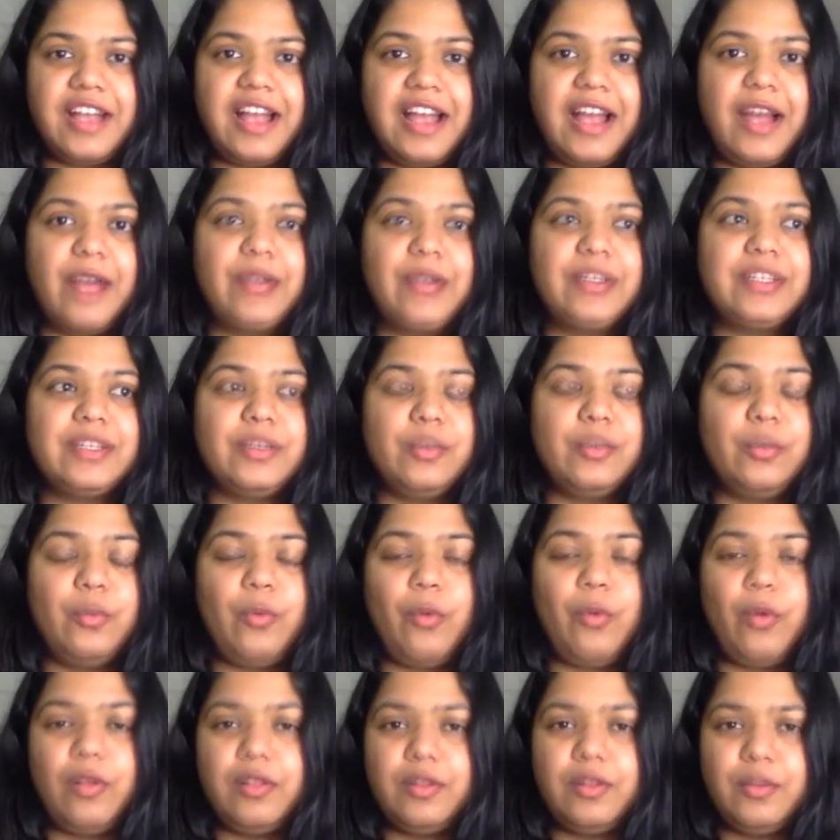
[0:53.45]
out
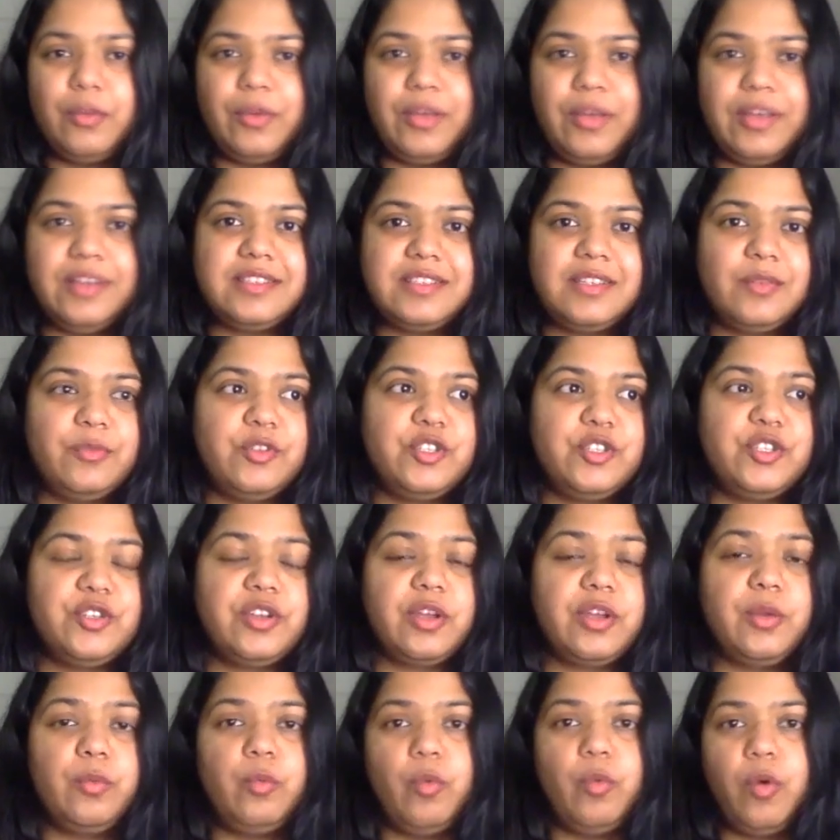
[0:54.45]
all the ways in which you
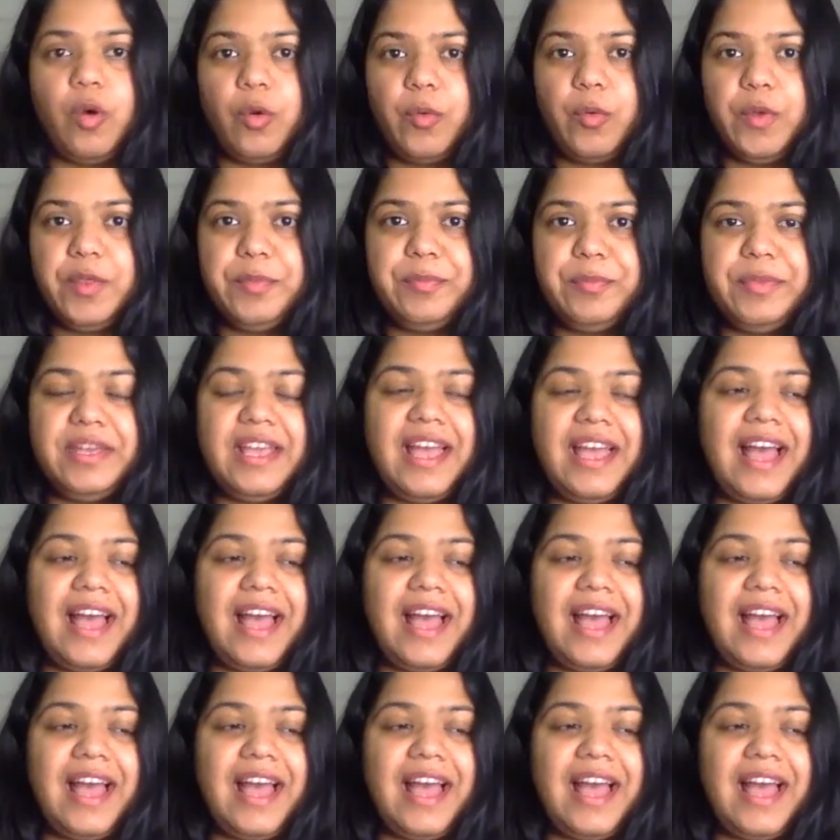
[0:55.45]
can work with me,